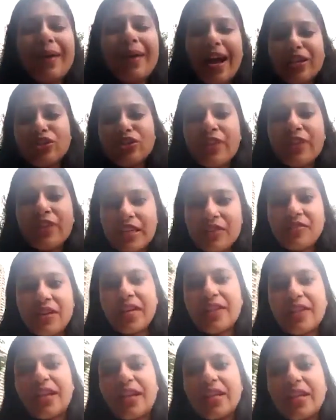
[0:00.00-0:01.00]
a batch of
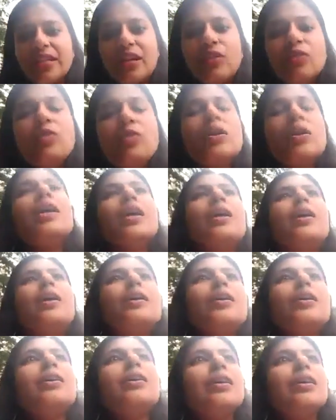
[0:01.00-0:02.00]
85 right now,
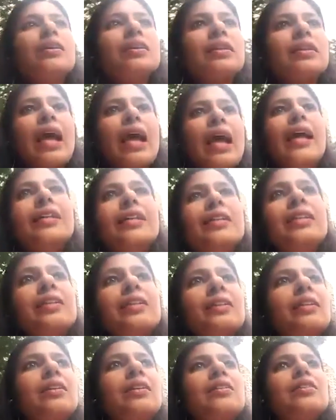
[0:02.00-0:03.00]

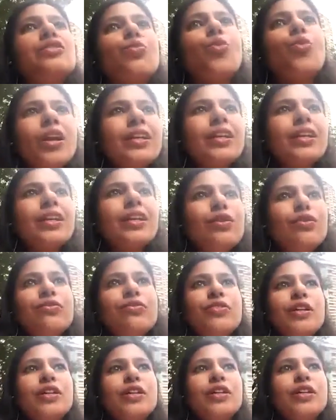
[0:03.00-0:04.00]
what kind of
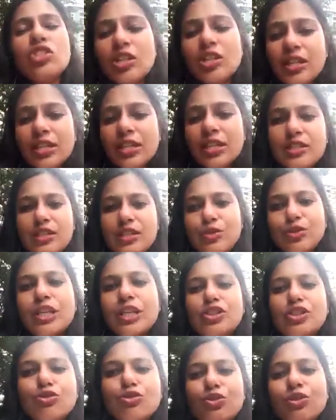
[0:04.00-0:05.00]

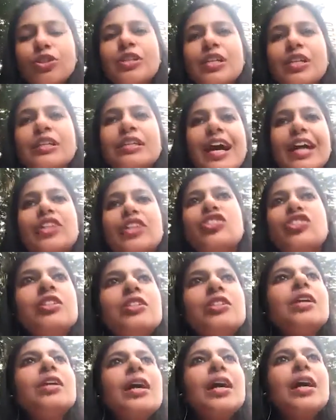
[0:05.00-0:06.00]
teacher-student
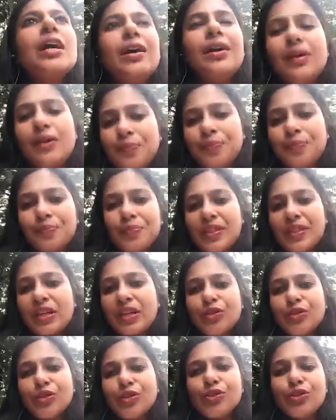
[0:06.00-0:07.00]
interaction, do
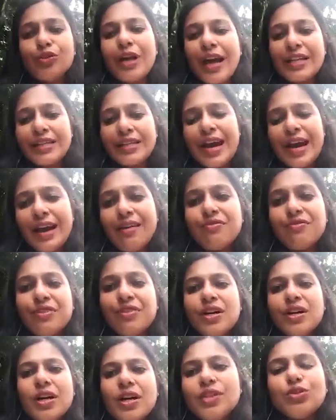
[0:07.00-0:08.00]
you guys have?
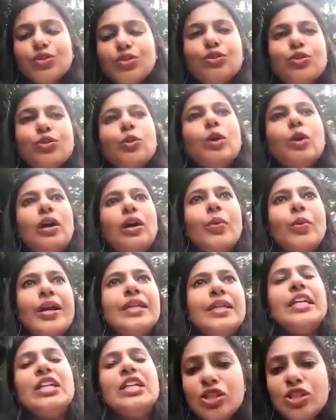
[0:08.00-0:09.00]
So
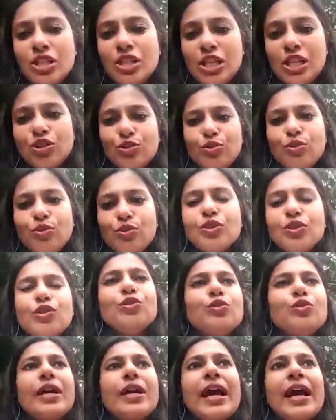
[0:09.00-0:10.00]
when teachers teach you, do
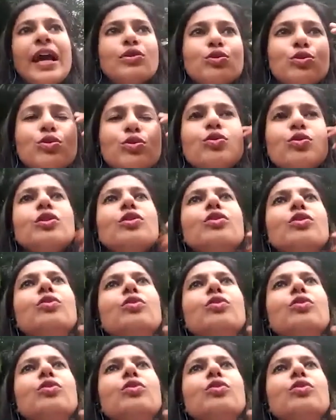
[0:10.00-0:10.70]
you get to,